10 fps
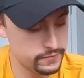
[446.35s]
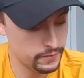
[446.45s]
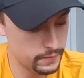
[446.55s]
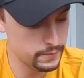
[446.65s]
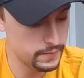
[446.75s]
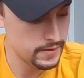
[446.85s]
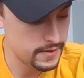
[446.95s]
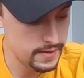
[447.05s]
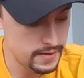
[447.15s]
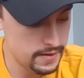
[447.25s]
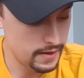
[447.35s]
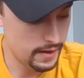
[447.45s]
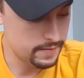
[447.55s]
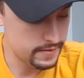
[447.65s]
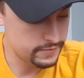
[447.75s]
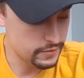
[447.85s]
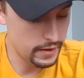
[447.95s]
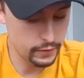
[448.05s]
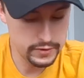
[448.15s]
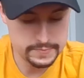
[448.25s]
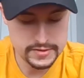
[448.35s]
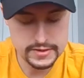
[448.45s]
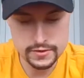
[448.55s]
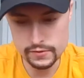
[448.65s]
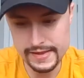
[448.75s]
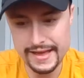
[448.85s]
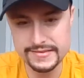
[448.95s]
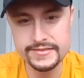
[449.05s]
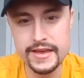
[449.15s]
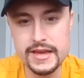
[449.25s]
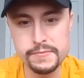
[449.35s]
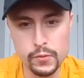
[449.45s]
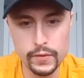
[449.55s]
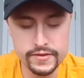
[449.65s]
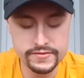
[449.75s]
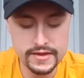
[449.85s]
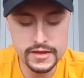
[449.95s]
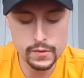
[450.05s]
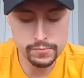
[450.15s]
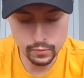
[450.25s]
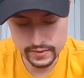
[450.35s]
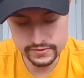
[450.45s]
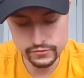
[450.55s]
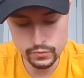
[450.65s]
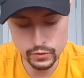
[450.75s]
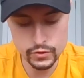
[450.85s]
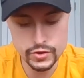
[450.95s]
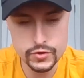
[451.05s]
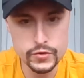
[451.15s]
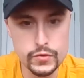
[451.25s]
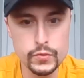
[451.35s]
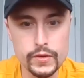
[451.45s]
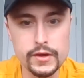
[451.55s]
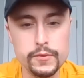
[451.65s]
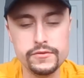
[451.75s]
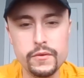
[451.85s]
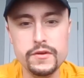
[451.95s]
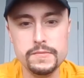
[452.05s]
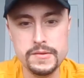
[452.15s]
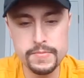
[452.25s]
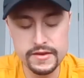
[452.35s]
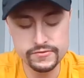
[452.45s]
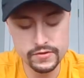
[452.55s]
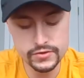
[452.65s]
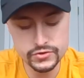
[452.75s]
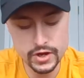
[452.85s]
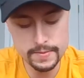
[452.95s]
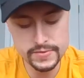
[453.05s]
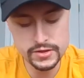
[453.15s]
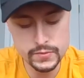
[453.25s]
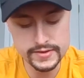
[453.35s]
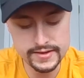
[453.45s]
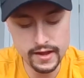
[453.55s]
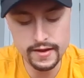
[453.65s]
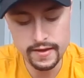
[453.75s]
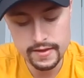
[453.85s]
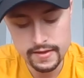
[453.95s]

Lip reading: So it's not going to be your last name or what estate you were born into or who you knew. It was going to be based on the job that you had done.